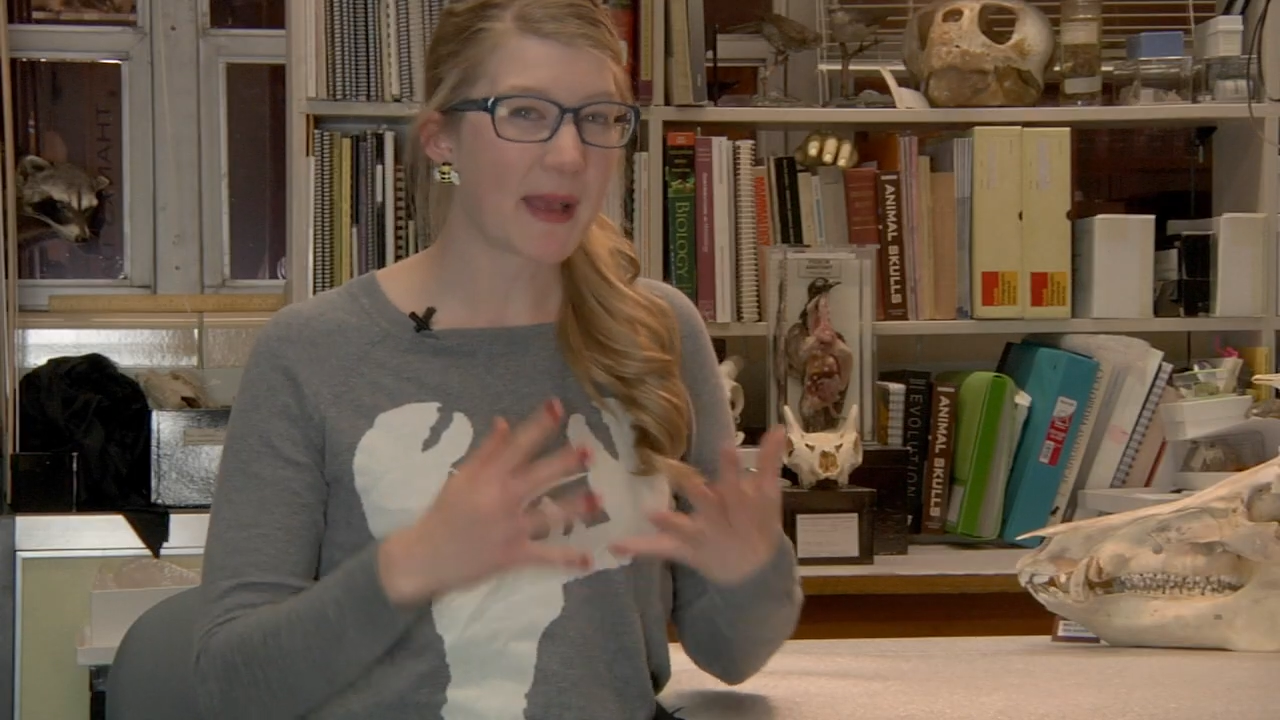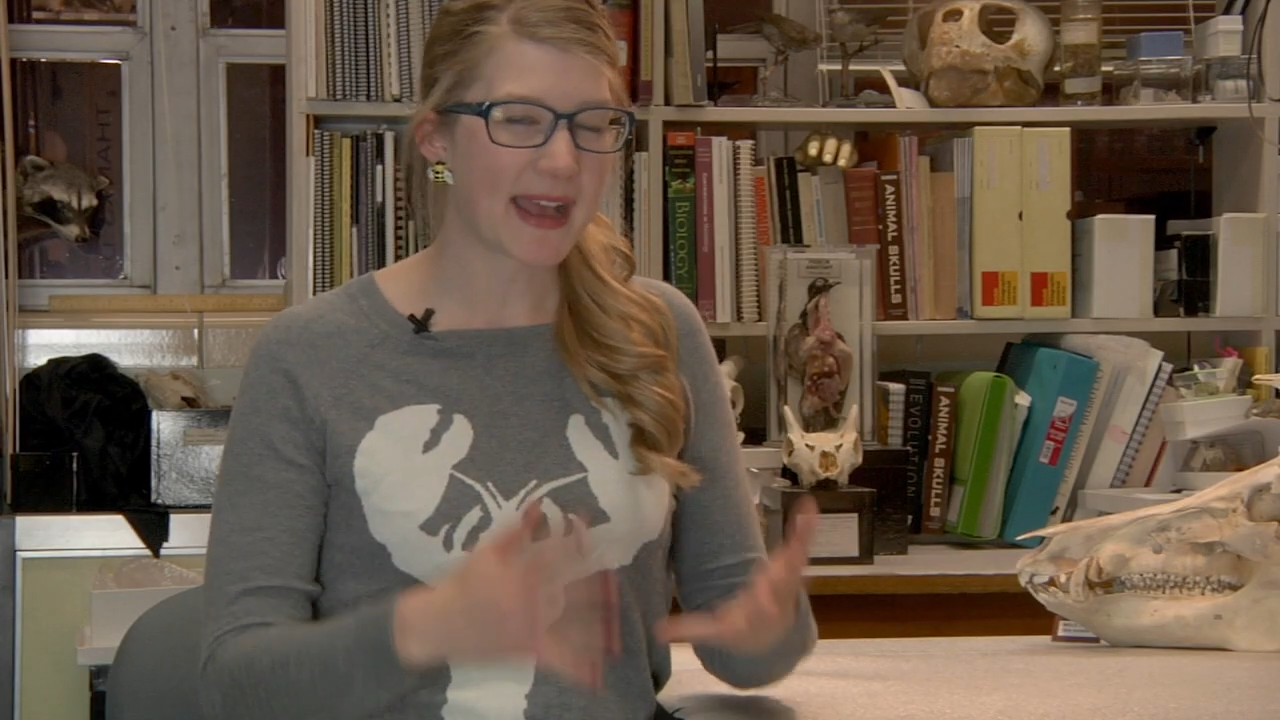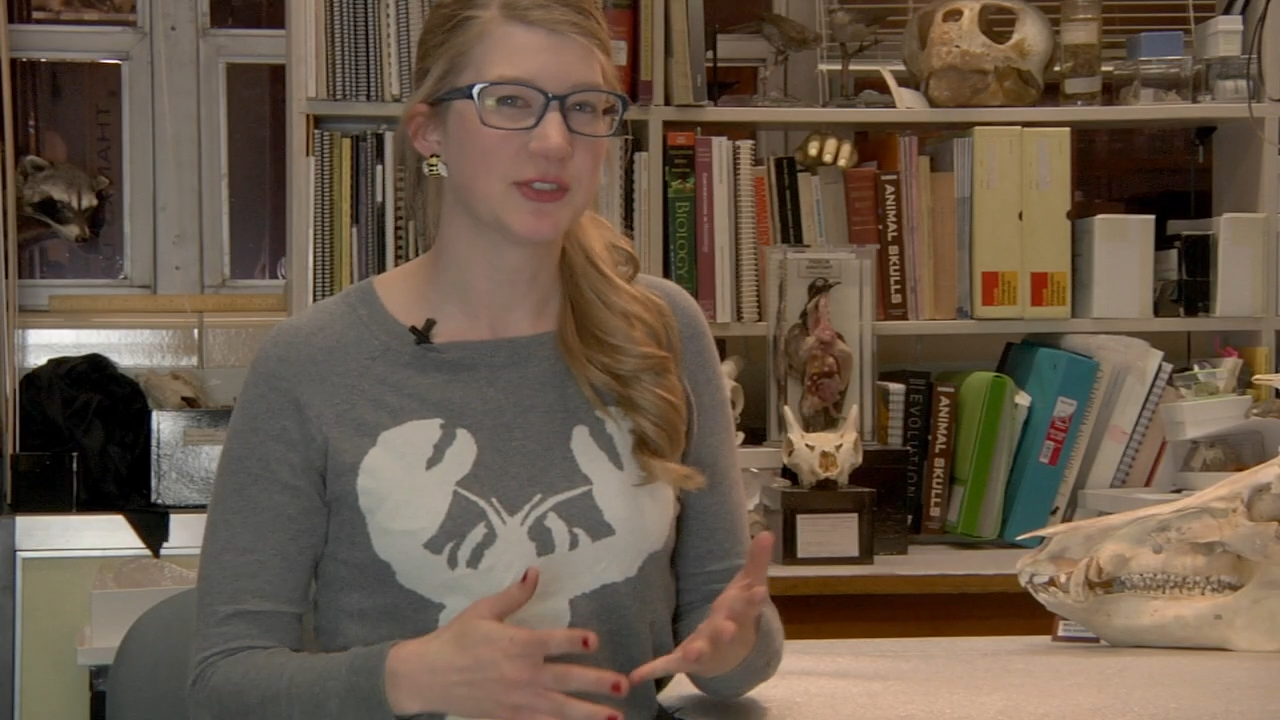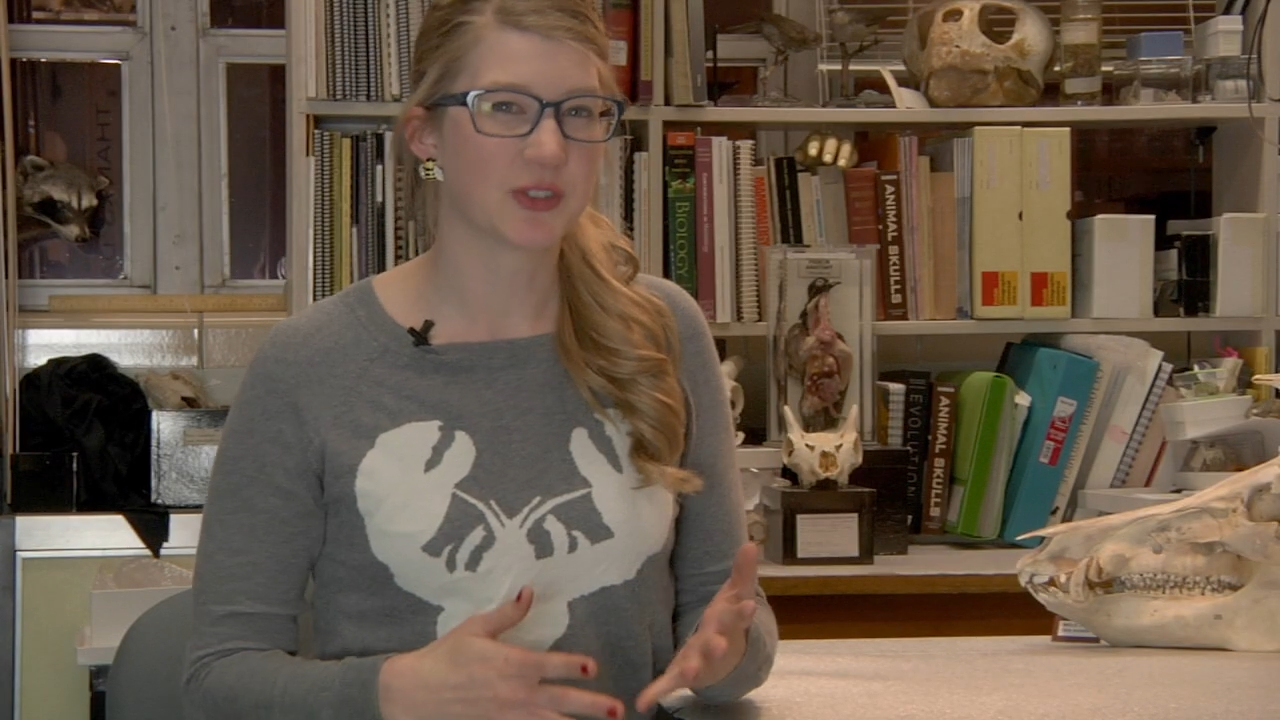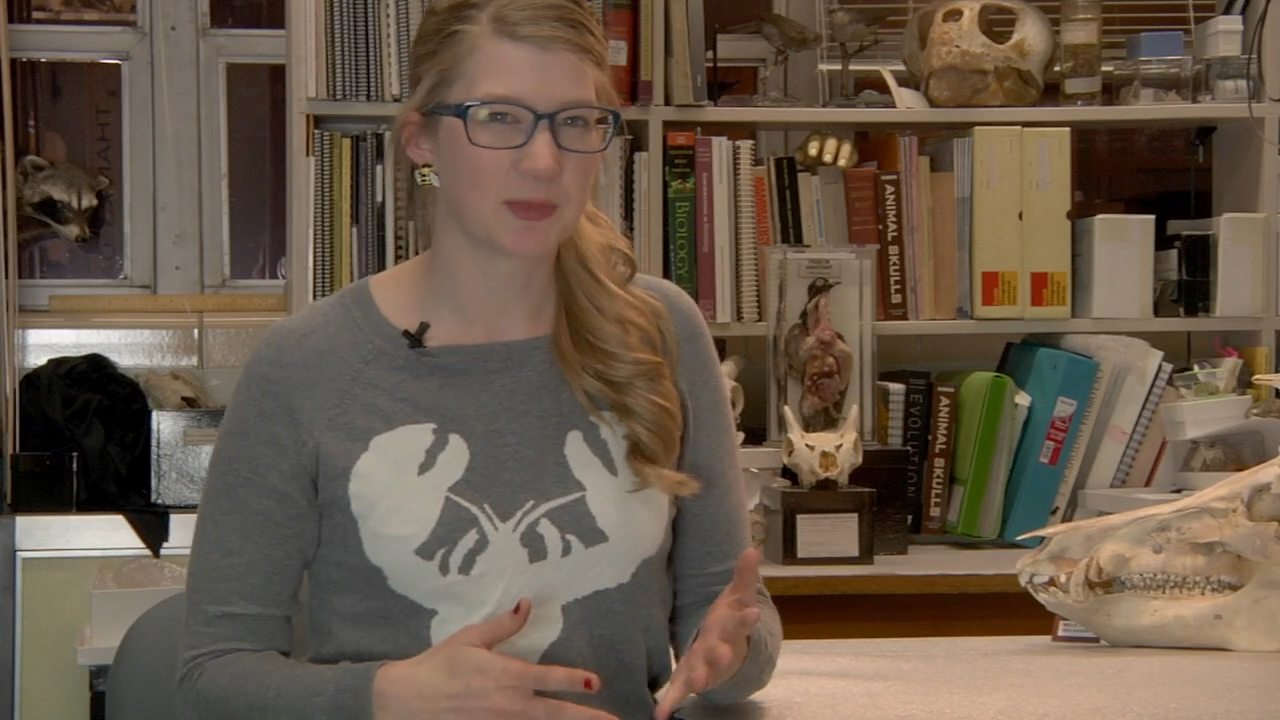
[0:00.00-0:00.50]

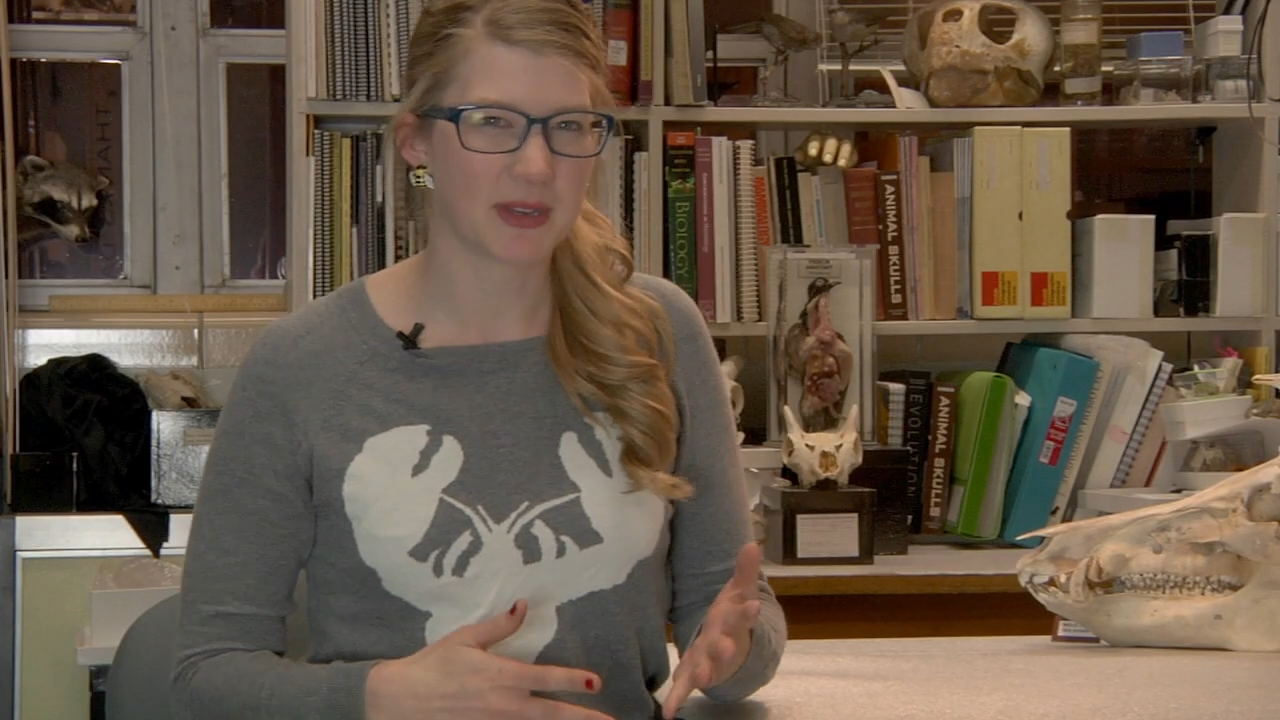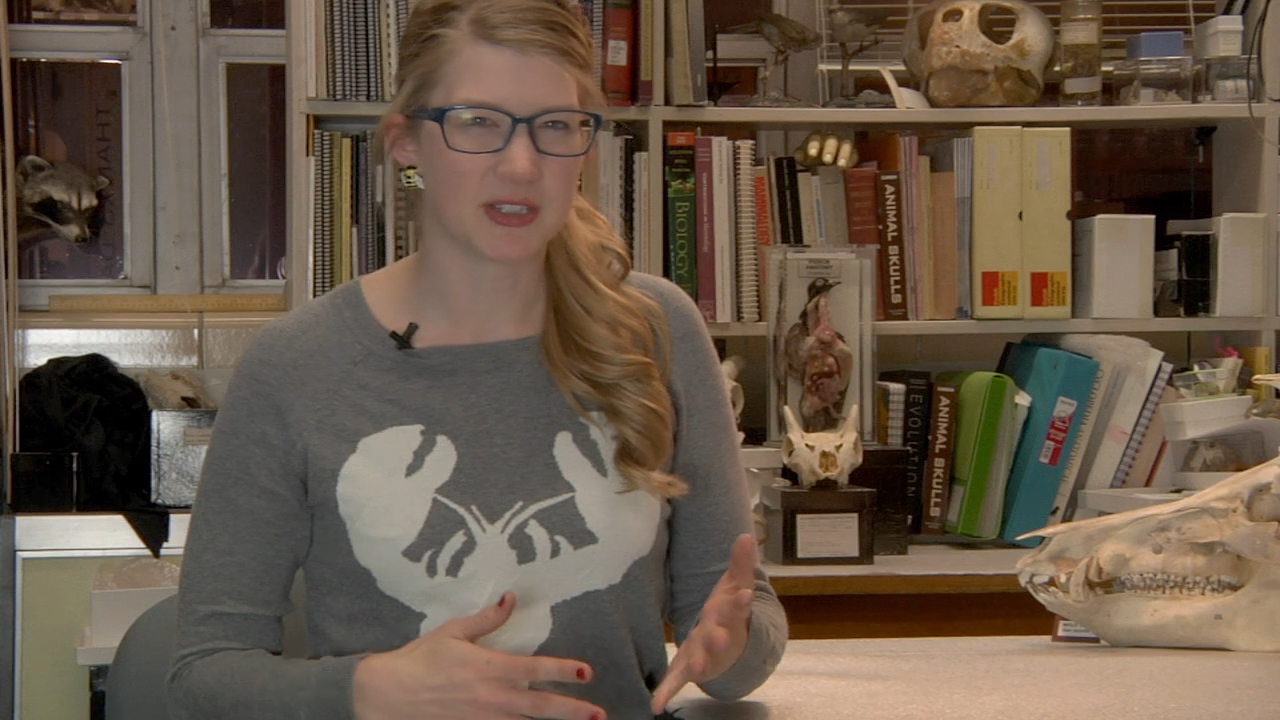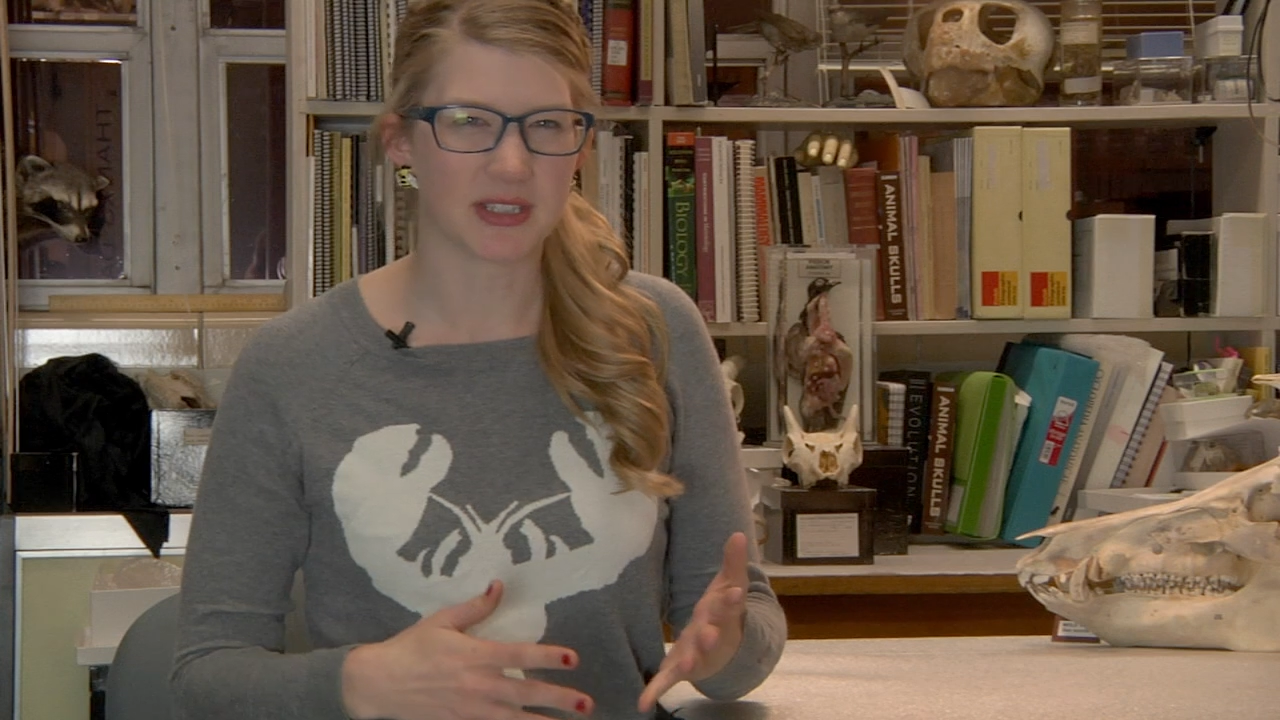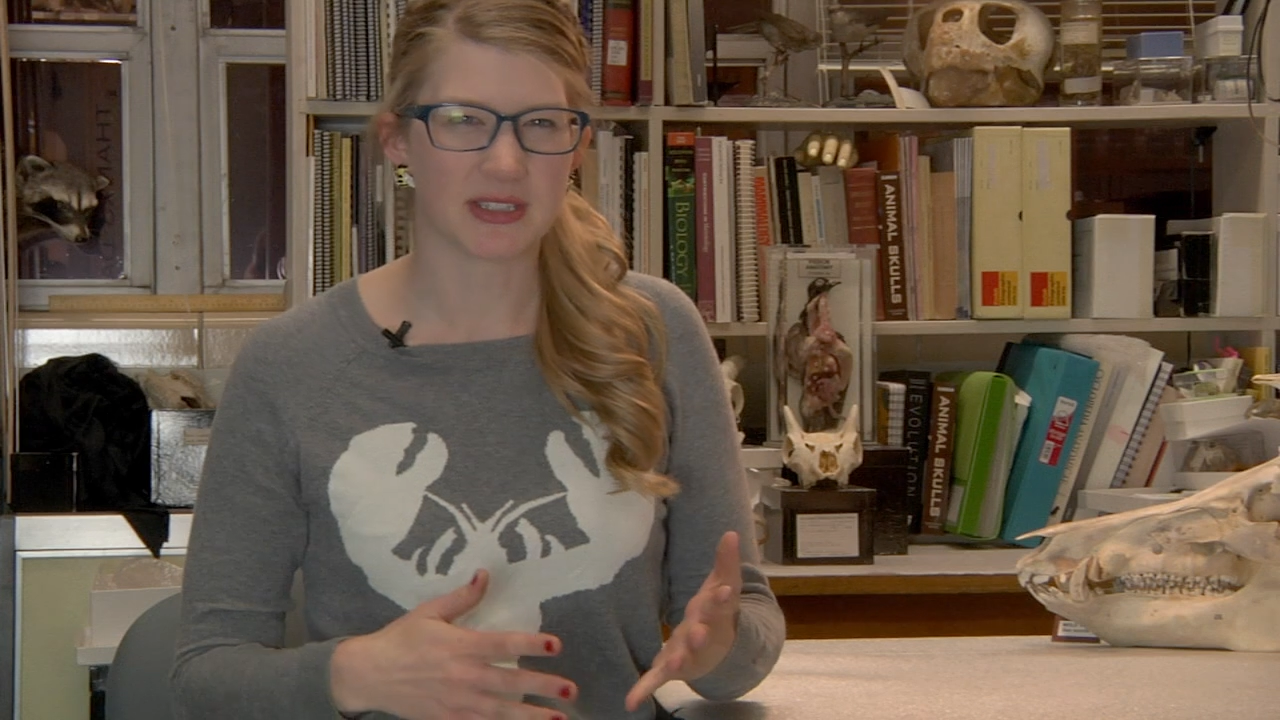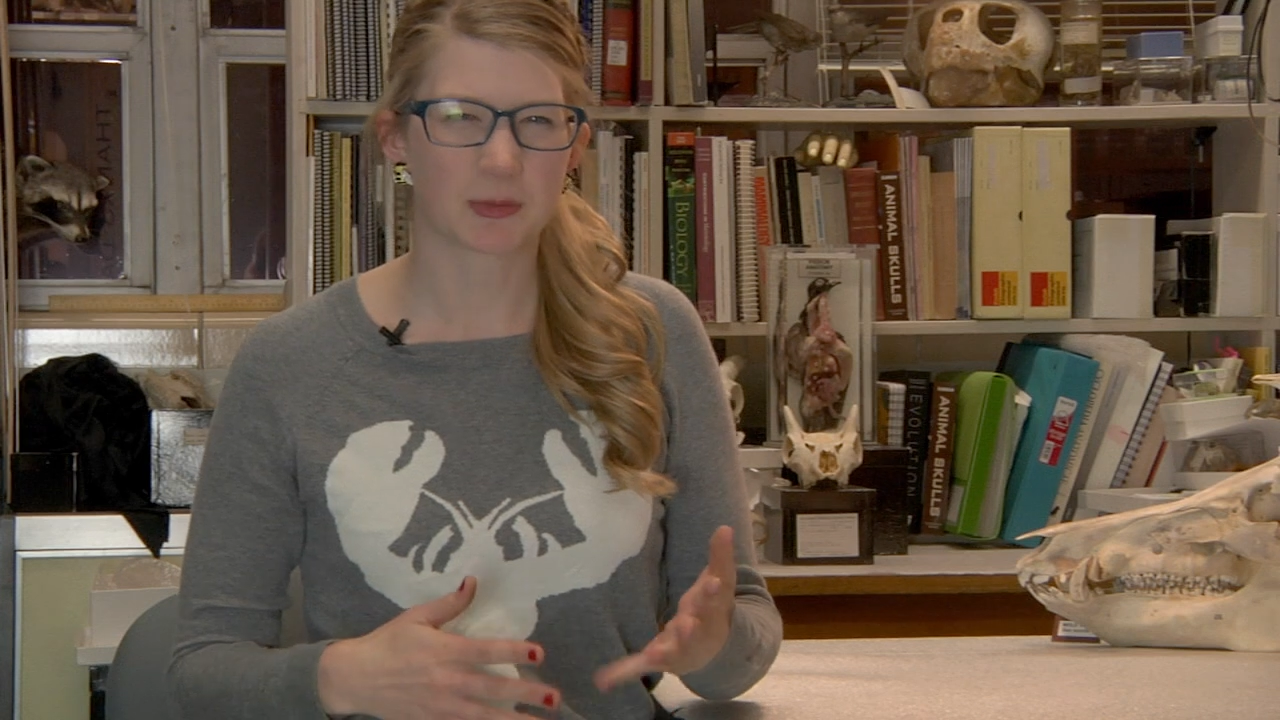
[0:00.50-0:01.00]
passenger
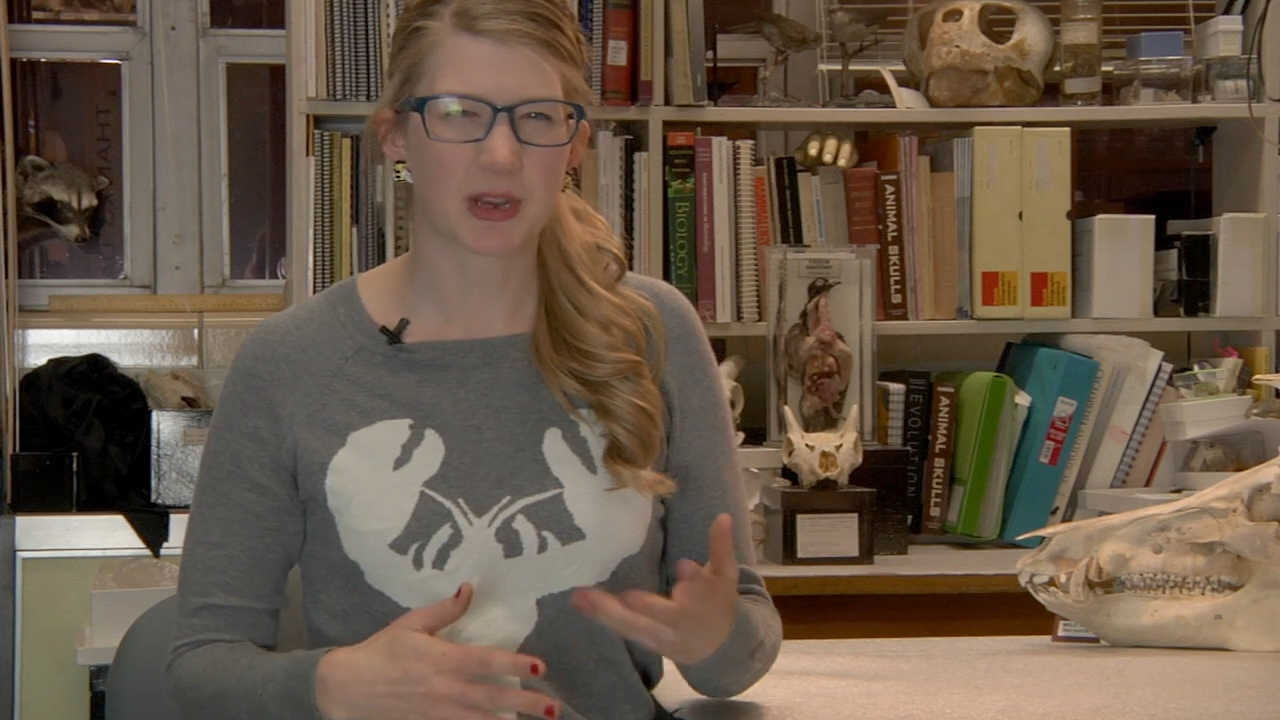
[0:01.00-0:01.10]
pigeons.